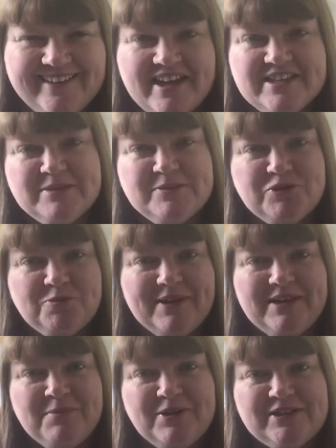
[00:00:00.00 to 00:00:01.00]
So we should make
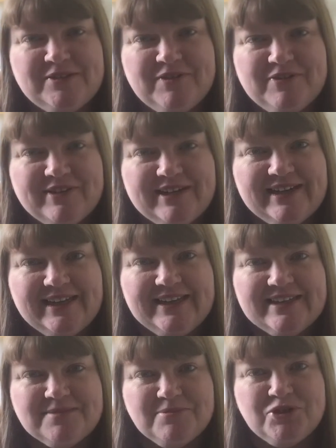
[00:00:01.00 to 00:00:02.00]
the most of it, really,
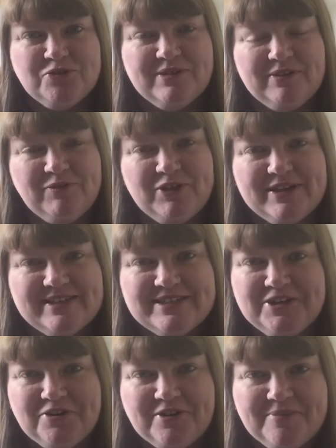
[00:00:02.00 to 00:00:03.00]
because I'm sure in a few years'
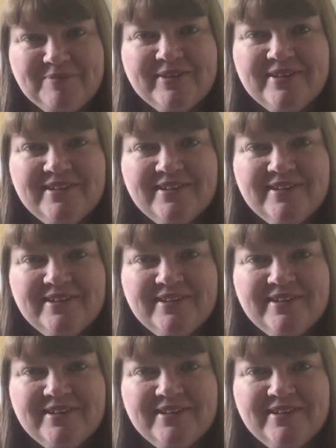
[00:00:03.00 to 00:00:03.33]
time